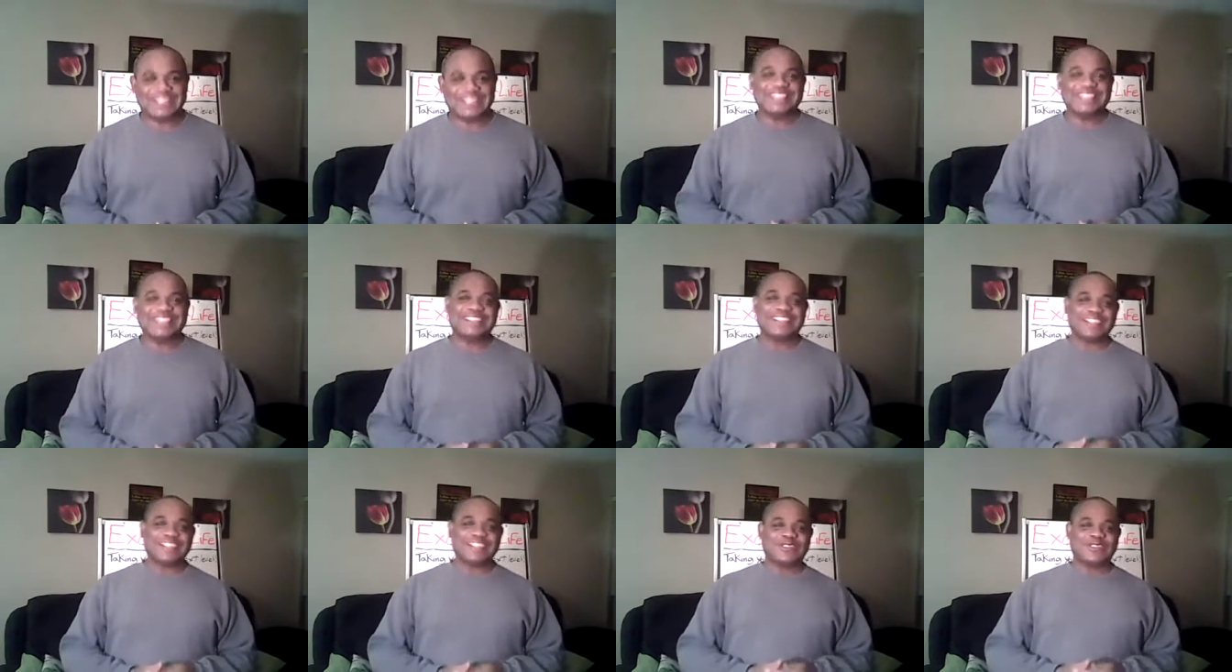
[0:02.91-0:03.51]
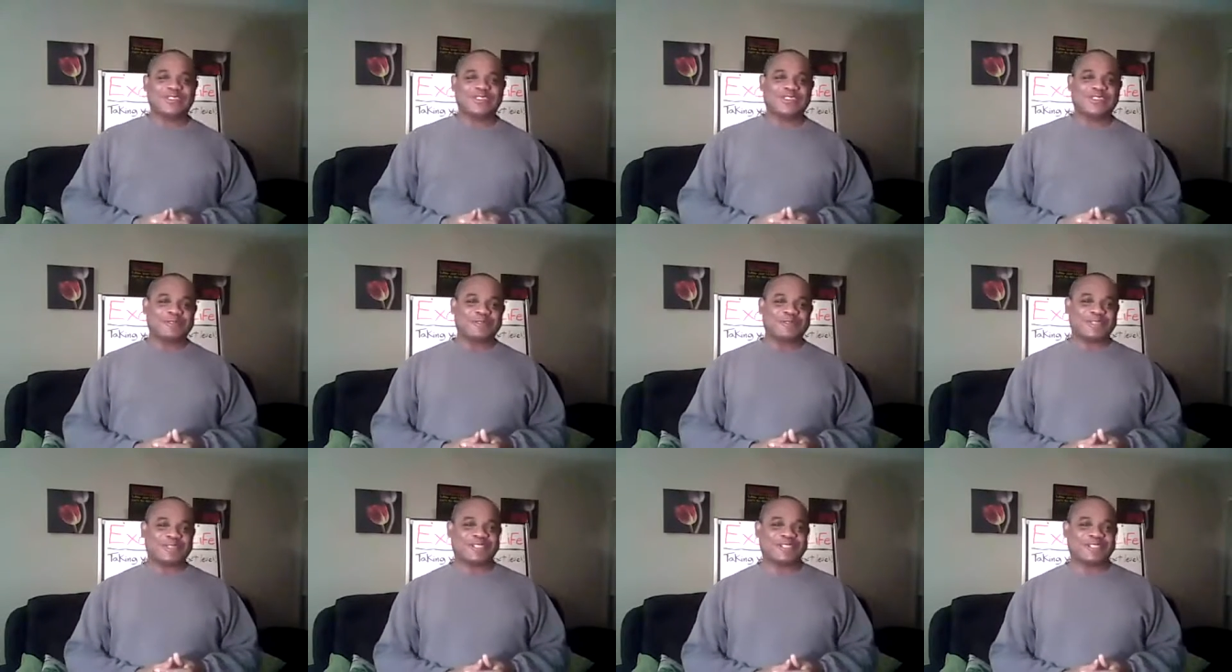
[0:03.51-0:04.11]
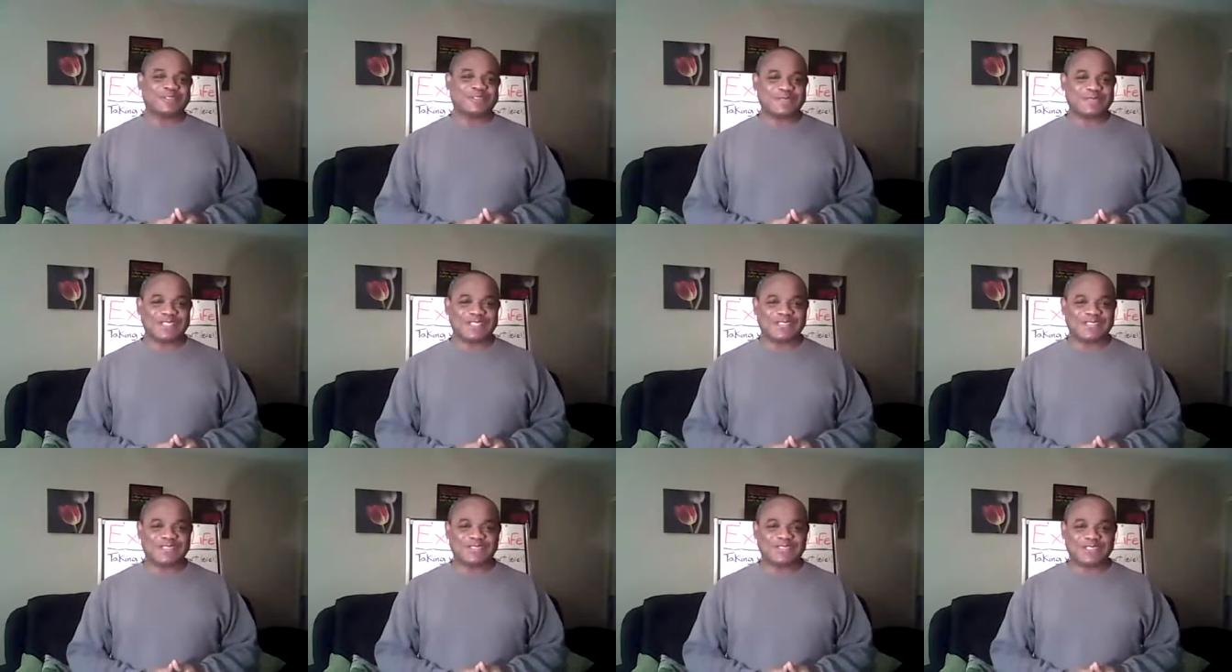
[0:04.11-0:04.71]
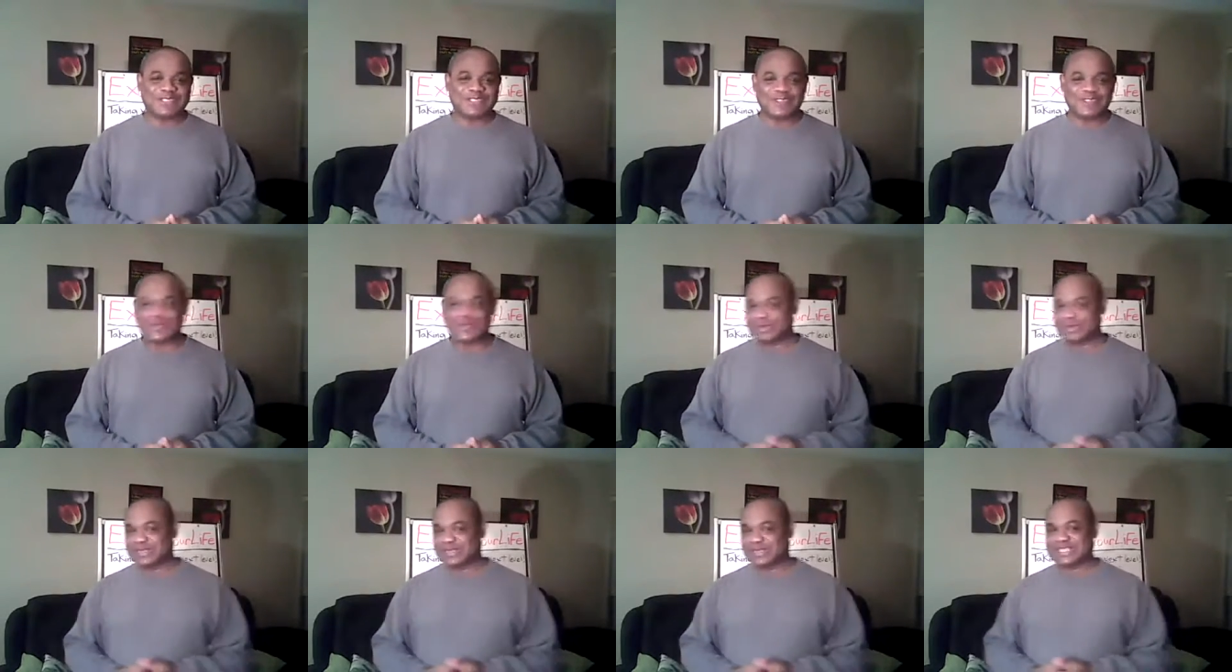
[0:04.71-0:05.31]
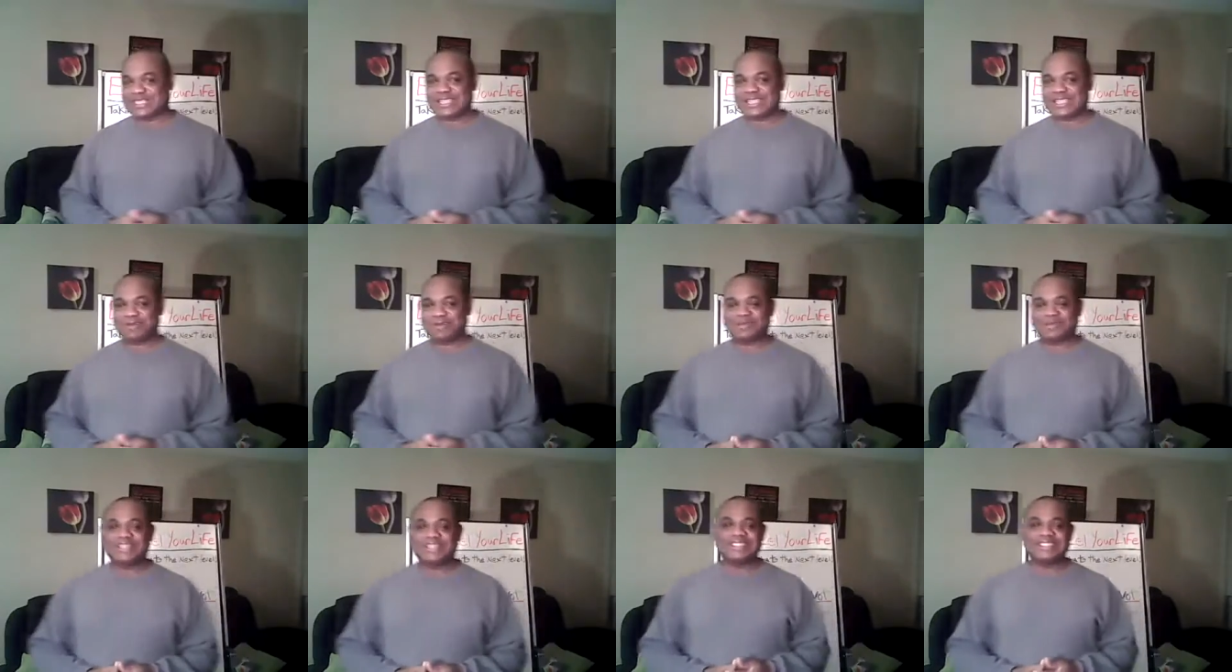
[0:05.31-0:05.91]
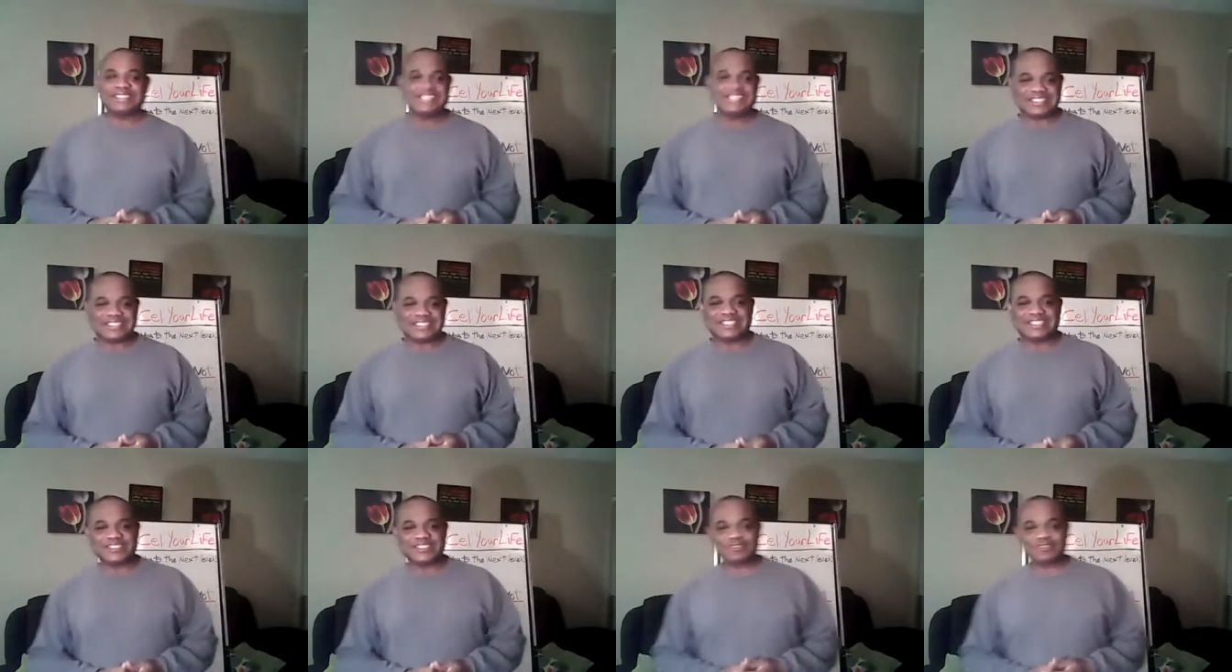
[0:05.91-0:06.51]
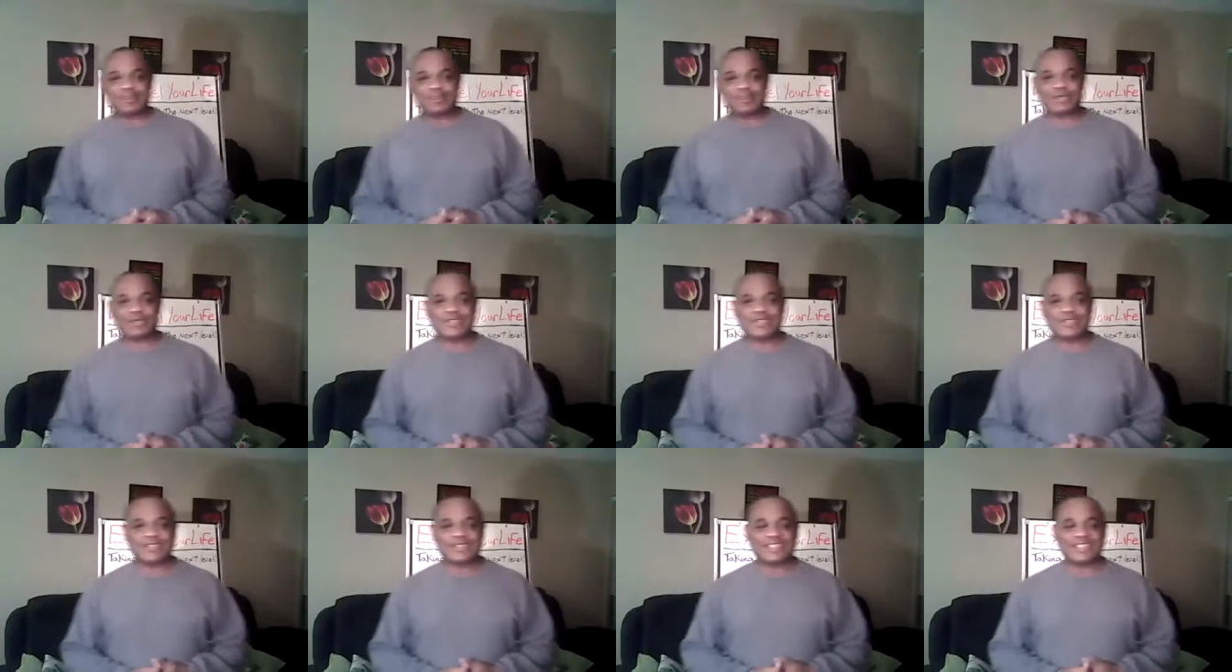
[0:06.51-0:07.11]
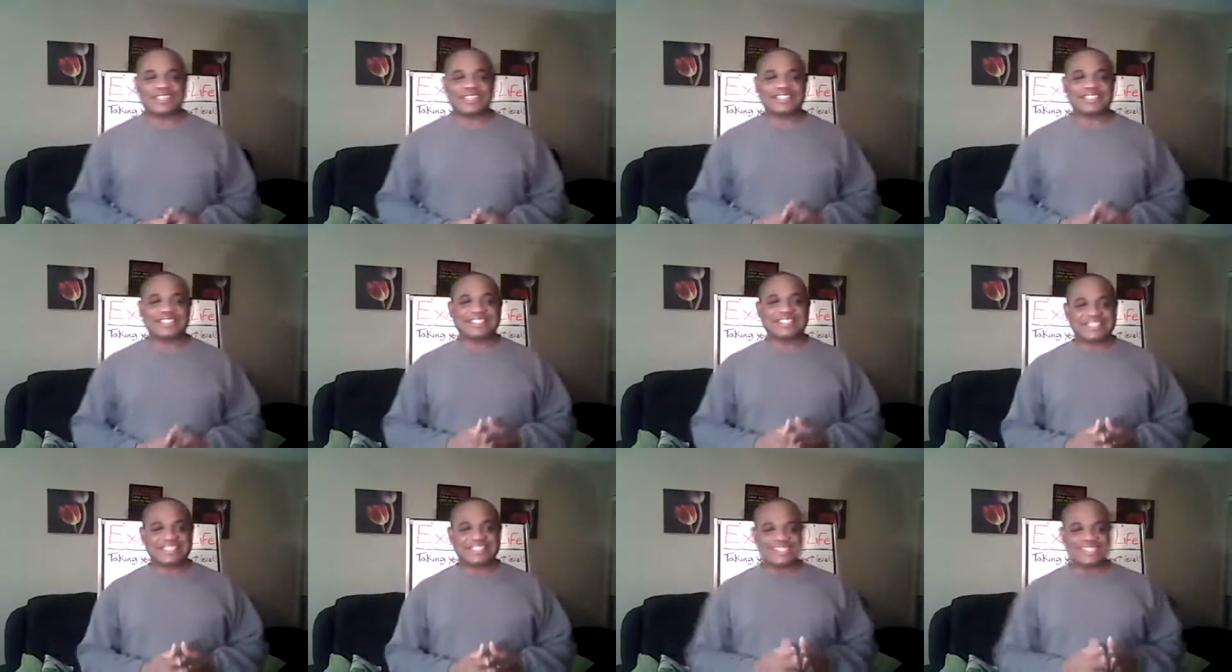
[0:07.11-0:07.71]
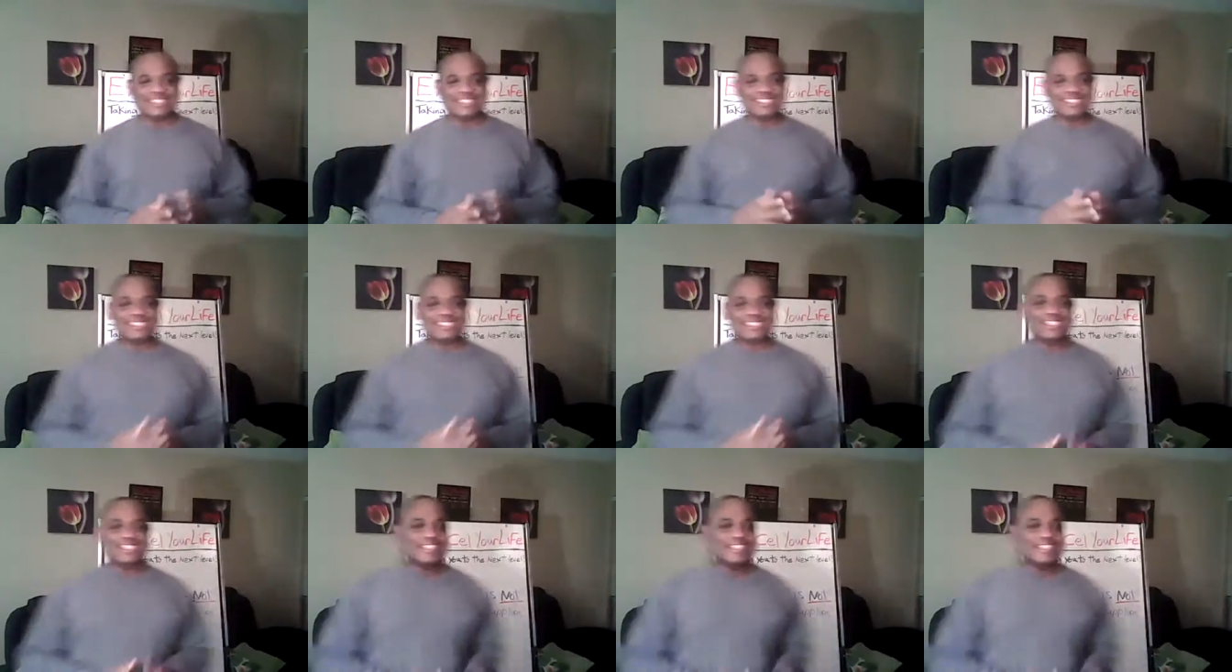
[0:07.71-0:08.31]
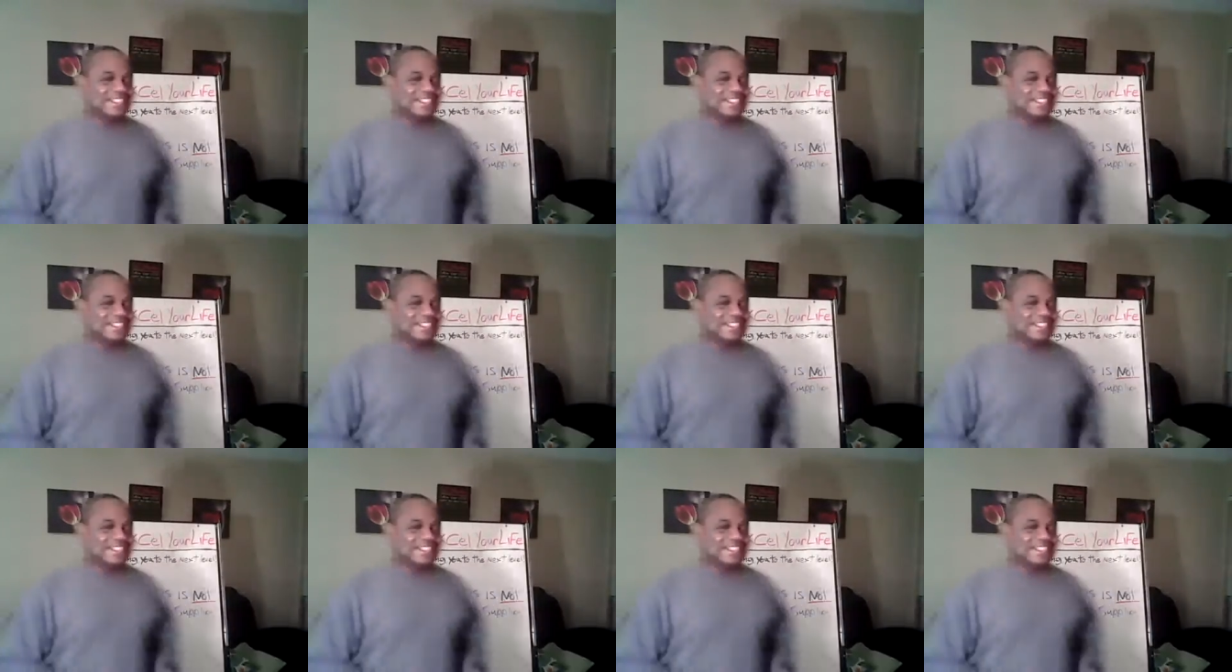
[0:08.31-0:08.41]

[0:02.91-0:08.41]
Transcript: Thank you for coming onto my live video one more time. This is Robert Harley, and this is the